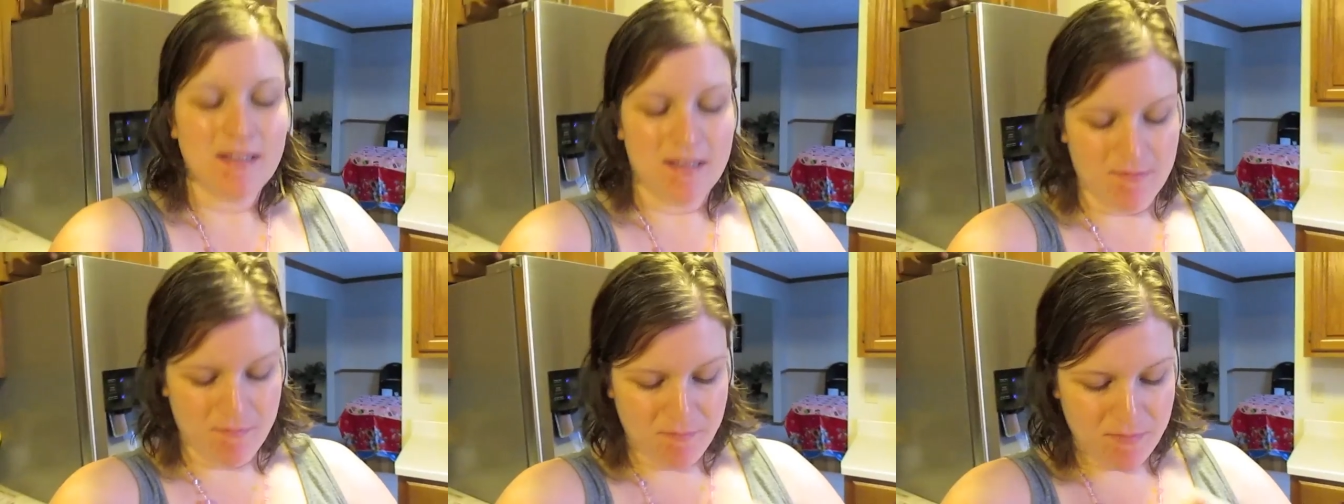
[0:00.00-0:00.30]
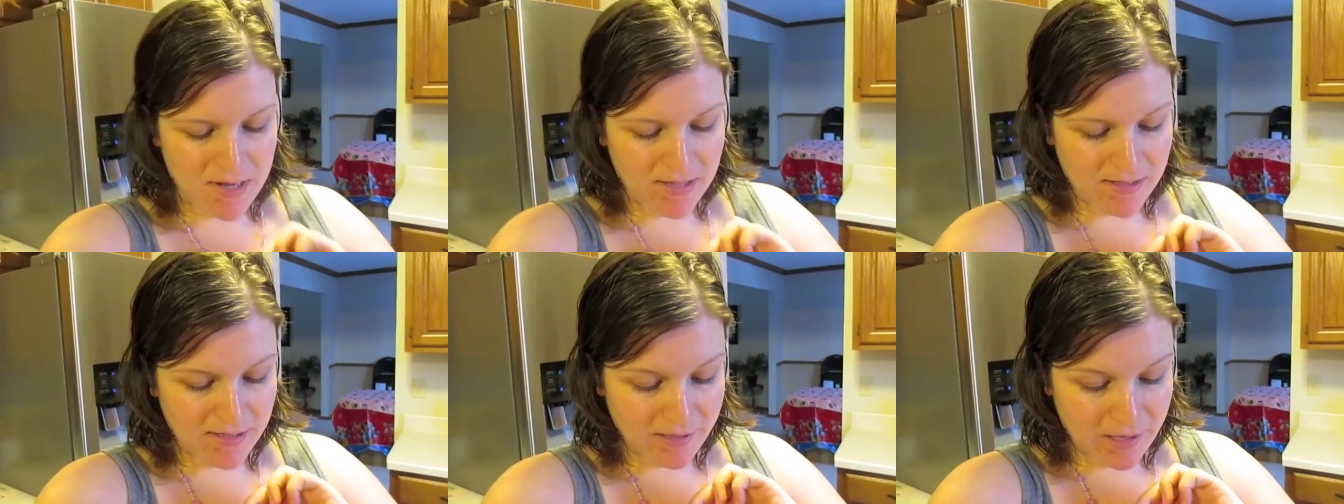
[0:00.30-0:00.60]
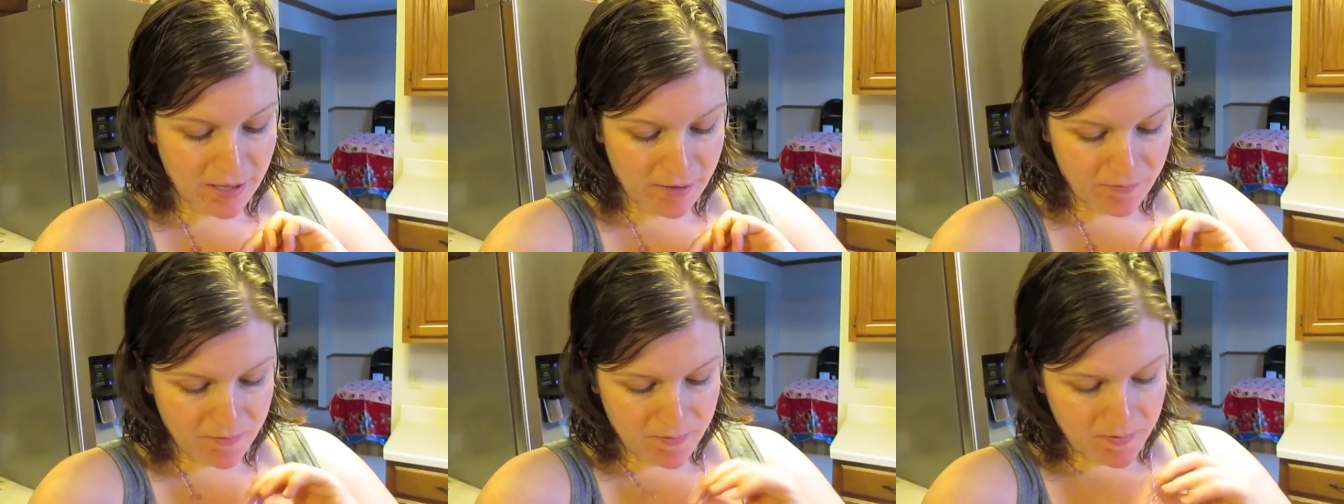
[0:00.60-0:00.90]
And Bella
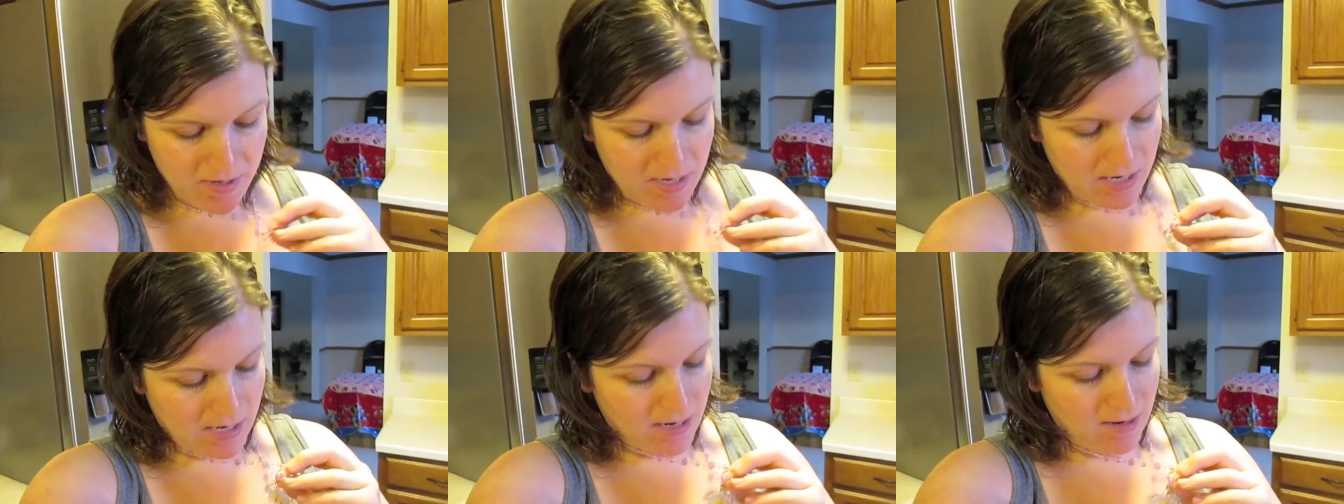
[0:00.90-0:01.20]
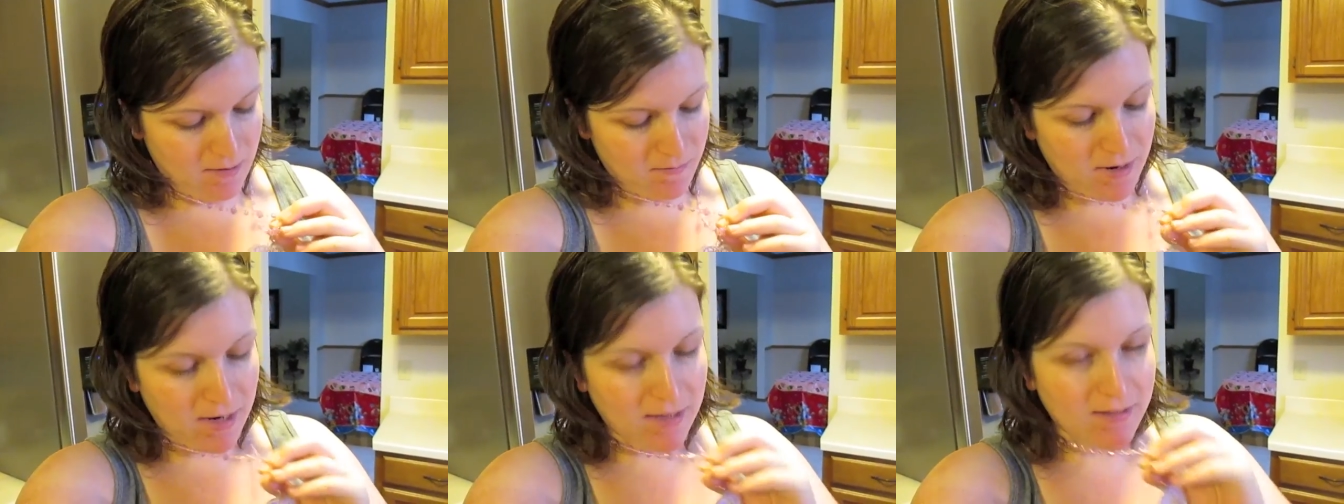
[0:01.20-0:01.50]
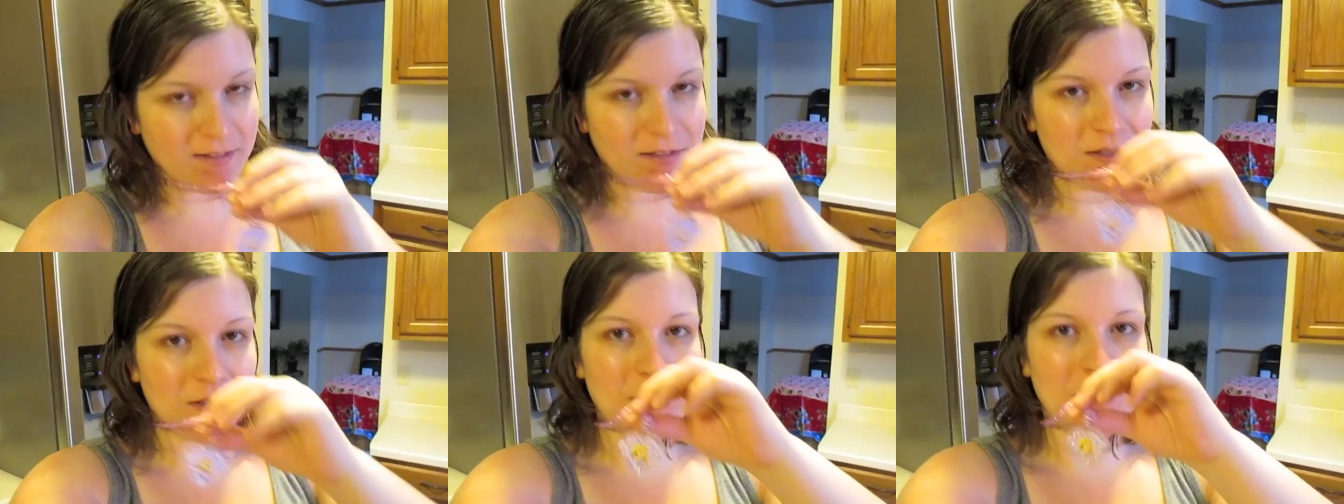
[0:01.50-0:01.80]
gave me my
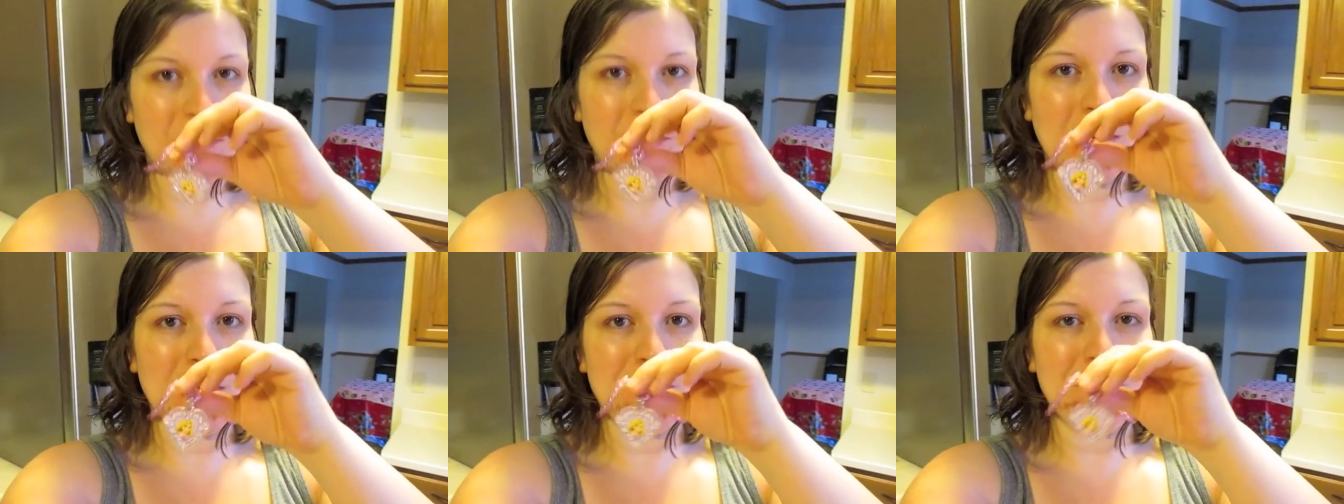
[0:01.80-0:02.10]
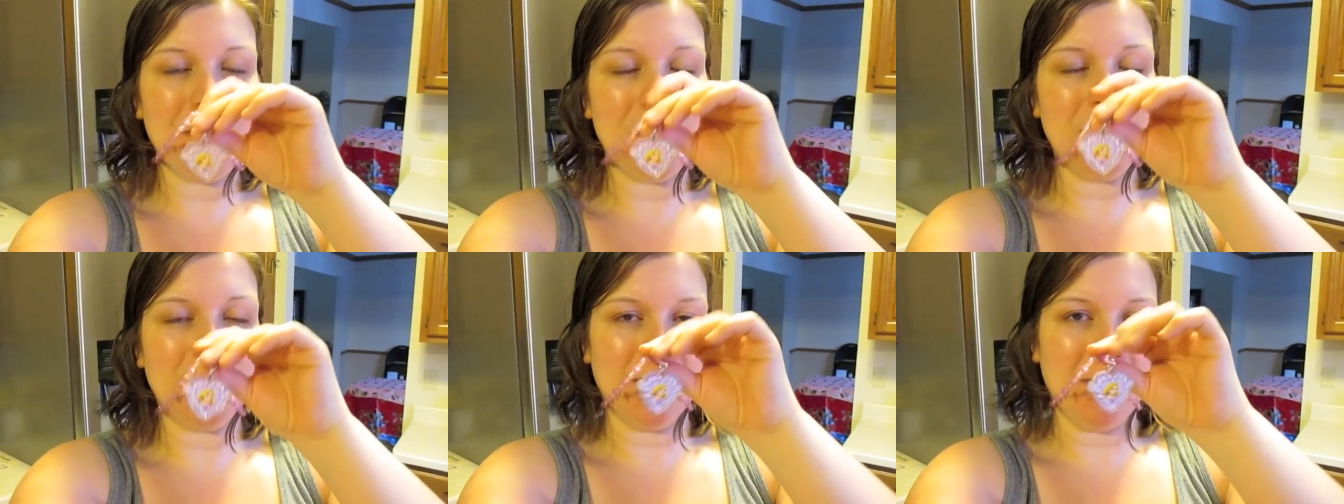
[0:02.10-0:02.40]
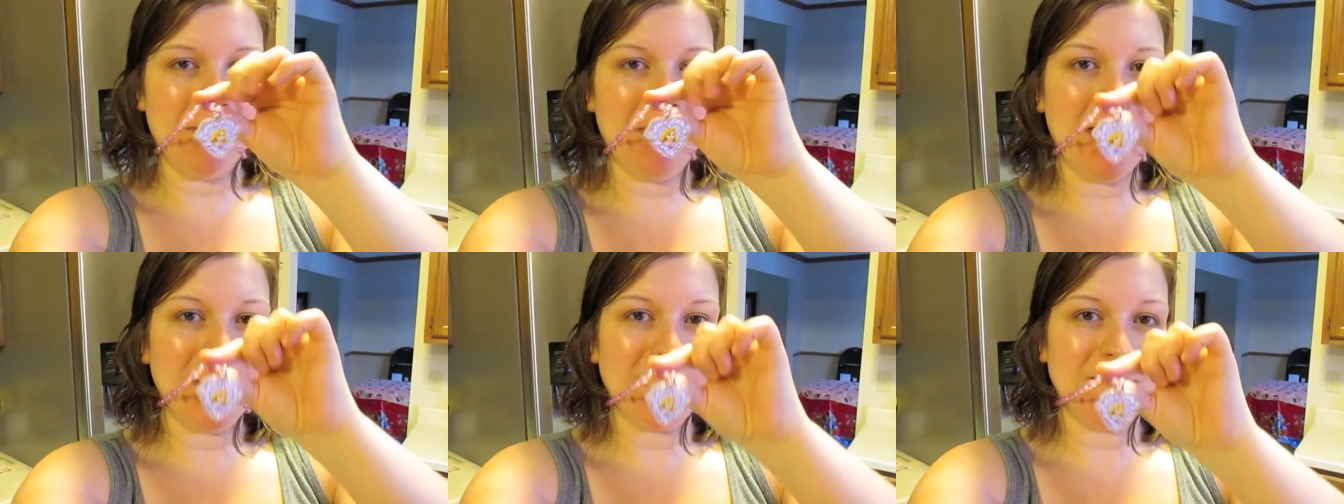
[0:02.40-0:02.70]
little purple
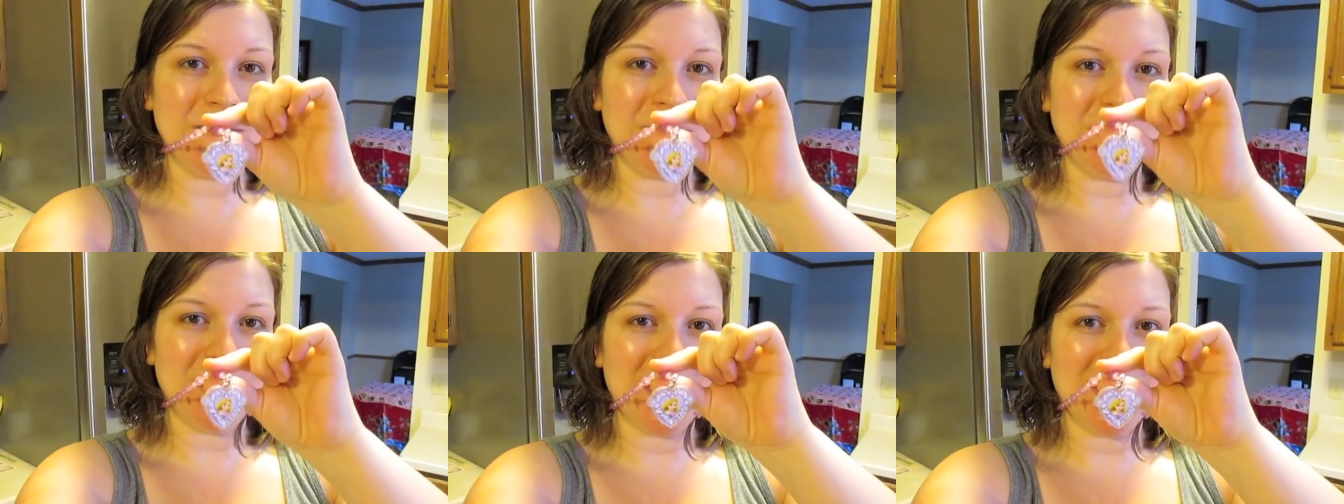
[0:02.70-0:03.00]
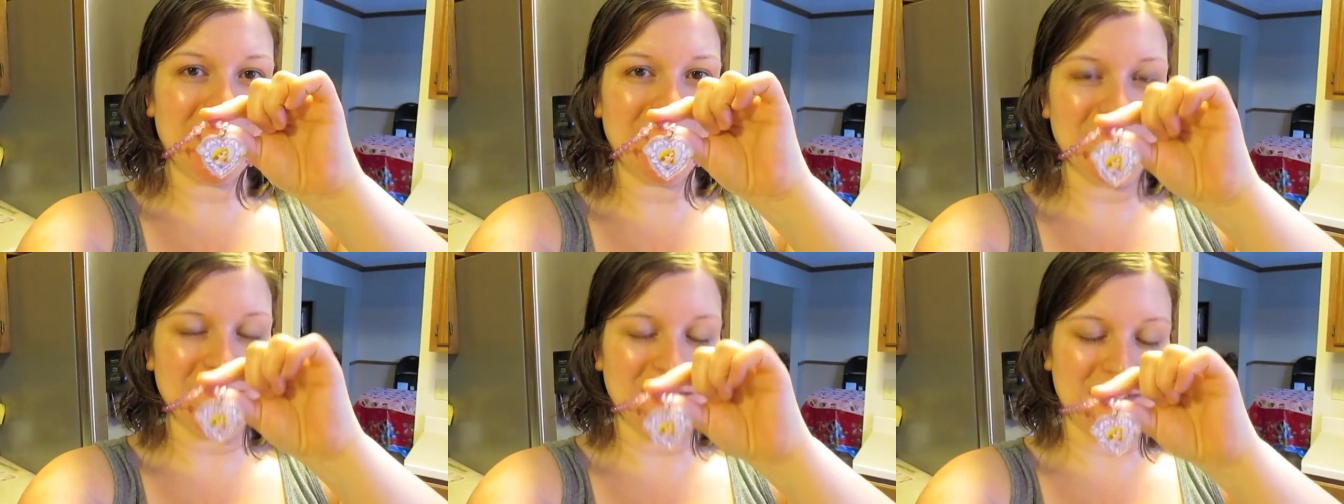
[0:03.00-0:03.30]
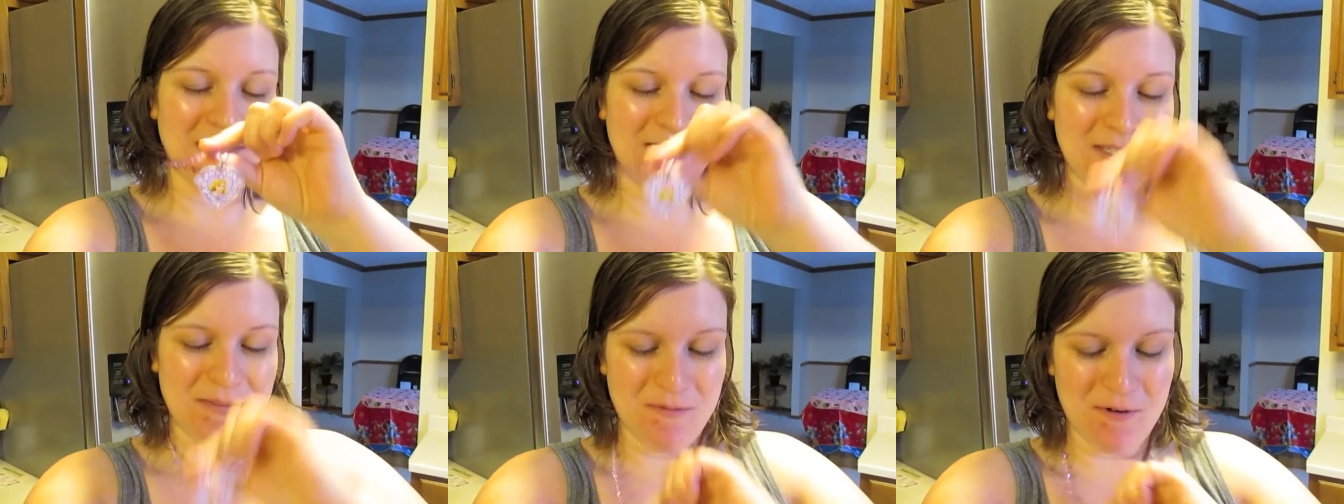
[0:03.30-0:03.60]
Rapunzel necklace
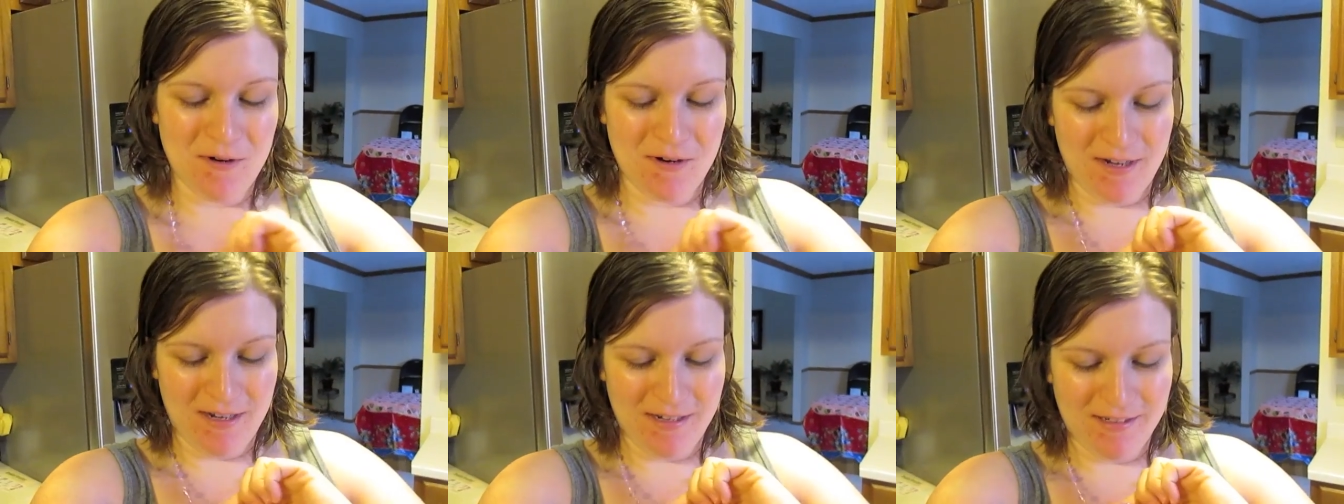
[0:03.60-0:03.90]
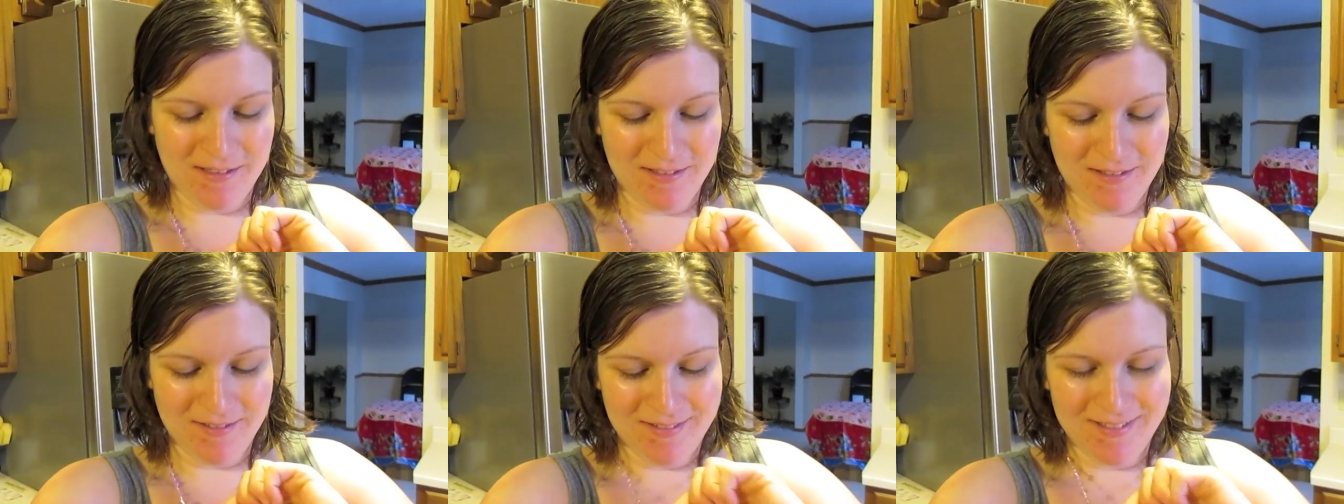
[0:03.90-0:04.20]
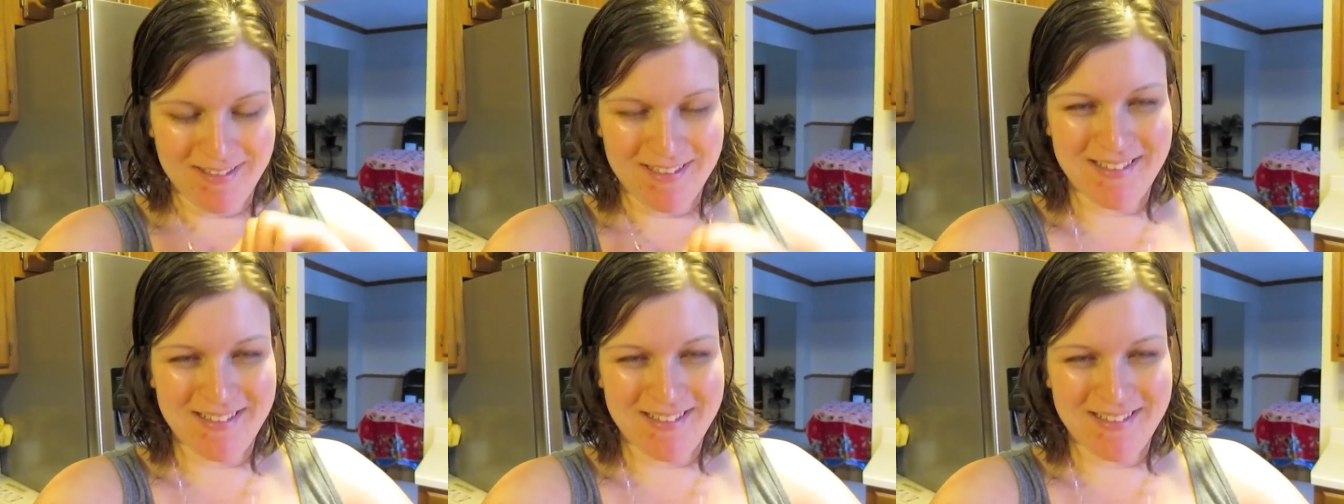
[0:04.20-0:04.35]
this morning.